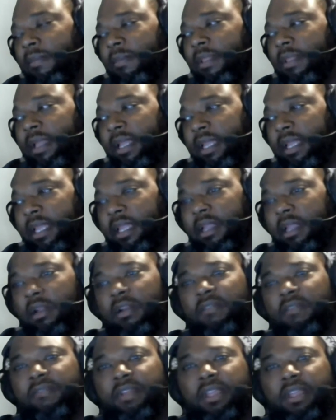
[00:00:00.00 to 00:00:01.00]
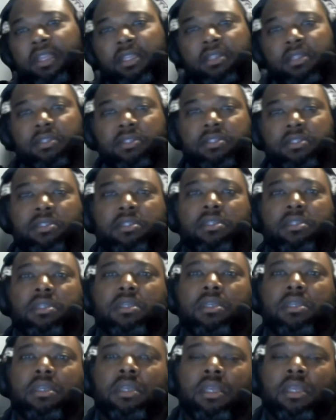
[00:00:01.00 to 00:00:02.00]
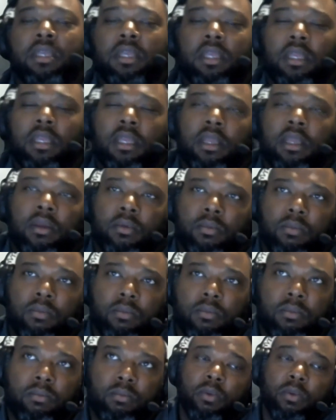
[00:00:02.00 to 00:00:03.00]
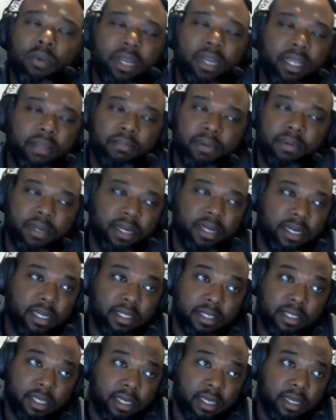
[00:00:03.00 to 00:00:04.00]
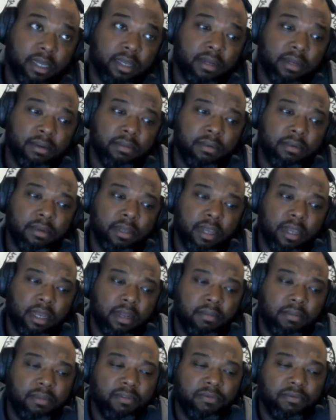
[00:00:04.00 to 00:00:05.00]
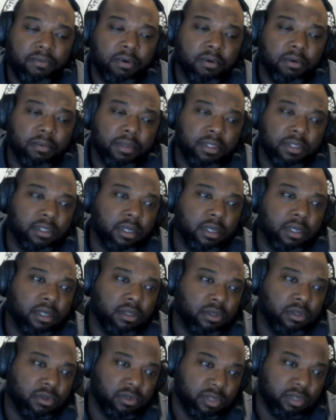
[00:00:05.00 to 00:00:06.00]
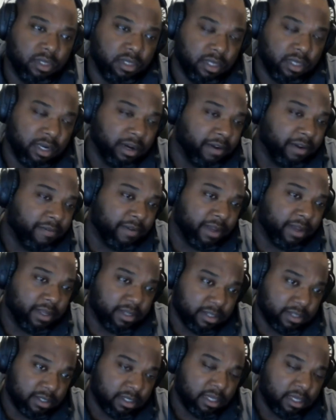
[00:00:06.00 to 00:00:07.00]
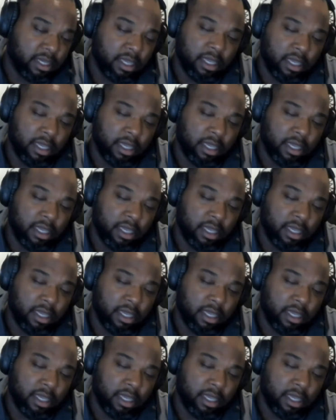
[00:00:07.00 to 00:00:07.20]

like ERVs. We didn't put in a ton before we started using AirAdvice.